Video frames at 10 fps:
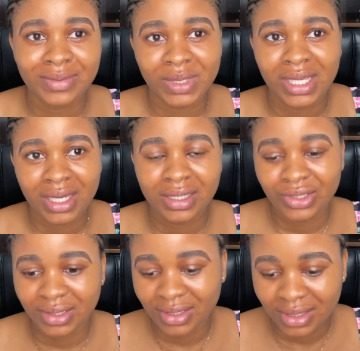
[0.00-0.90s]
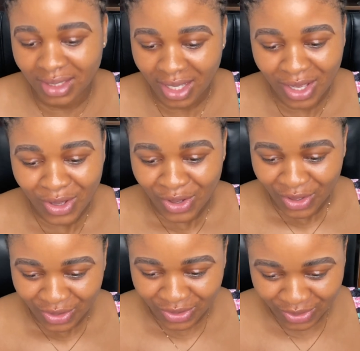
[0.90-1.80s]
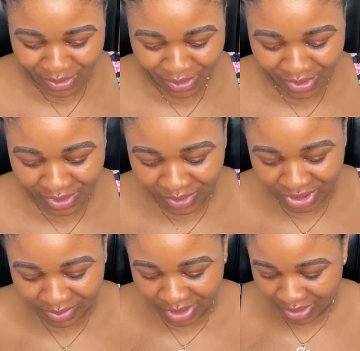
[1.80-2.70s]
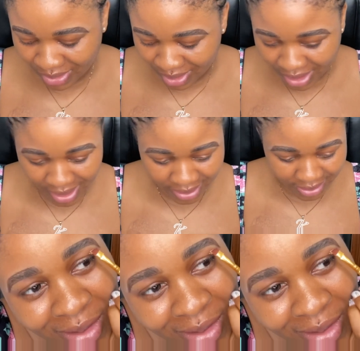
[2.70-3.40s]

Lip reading: been ages. So wish me luck, guys.